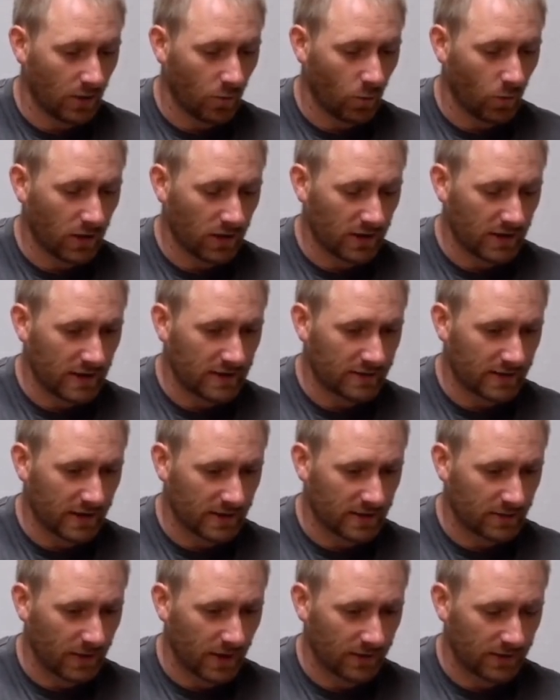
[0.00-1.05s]
One of the neat
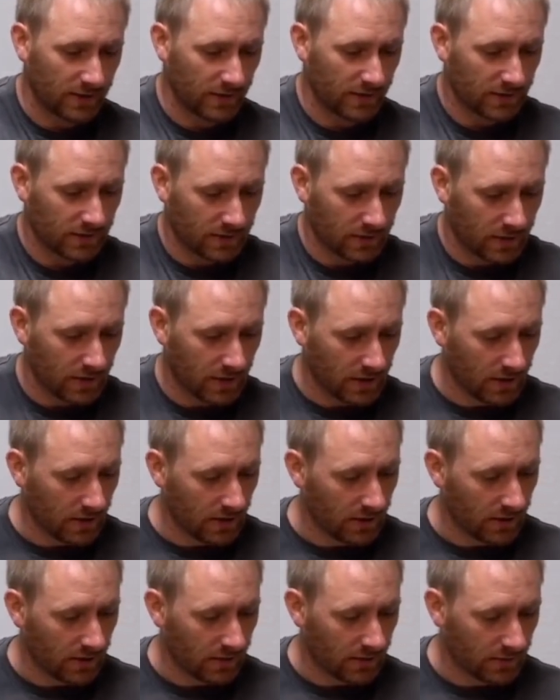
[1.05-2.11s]
things about this
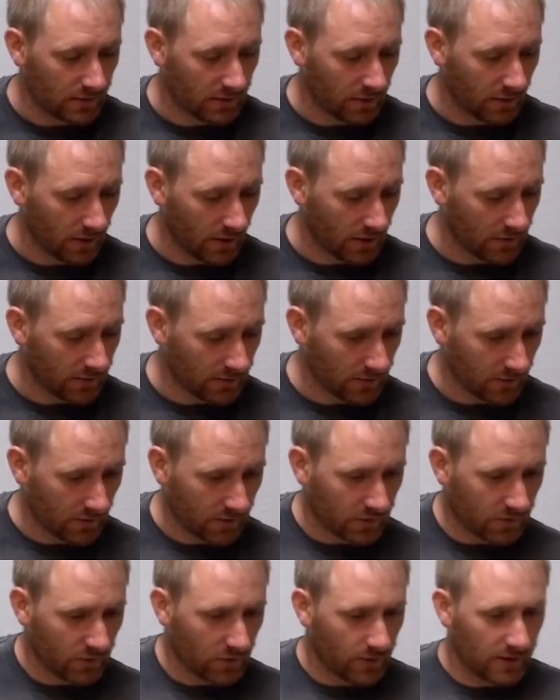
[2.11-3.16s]
is, okay, start
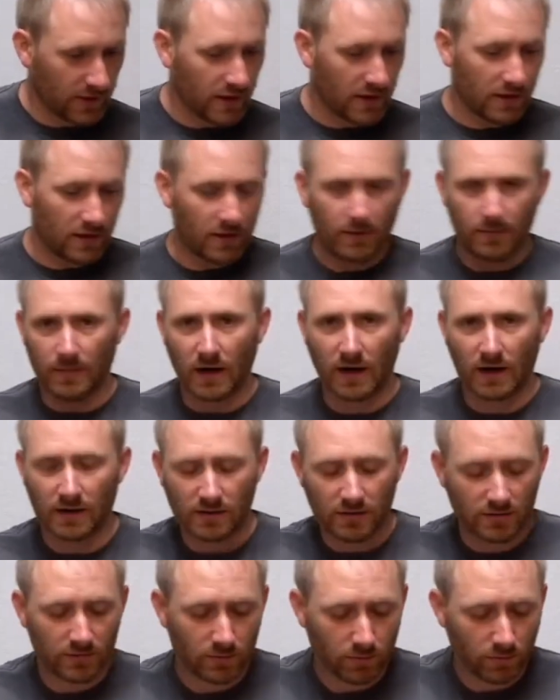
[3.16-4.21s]
streaming that. I'm not going
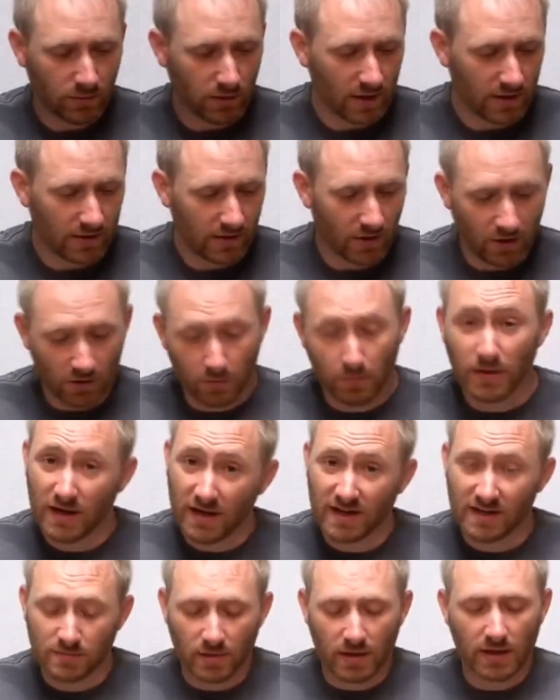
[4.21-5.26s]
to play the audio, but it
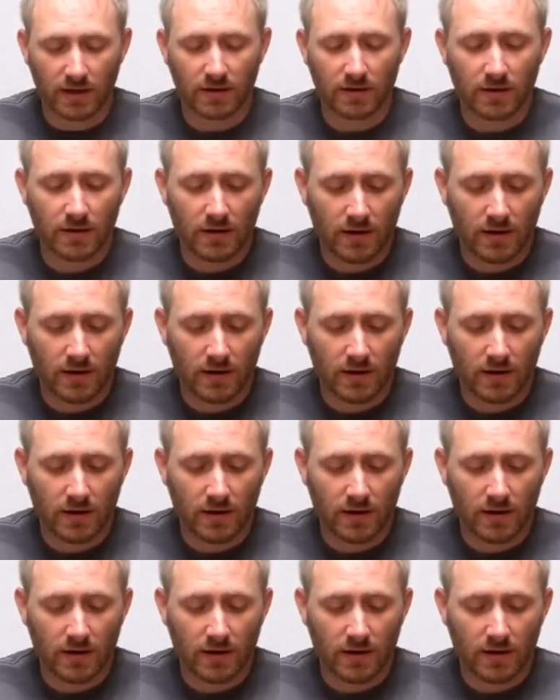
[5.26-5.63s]
is playing.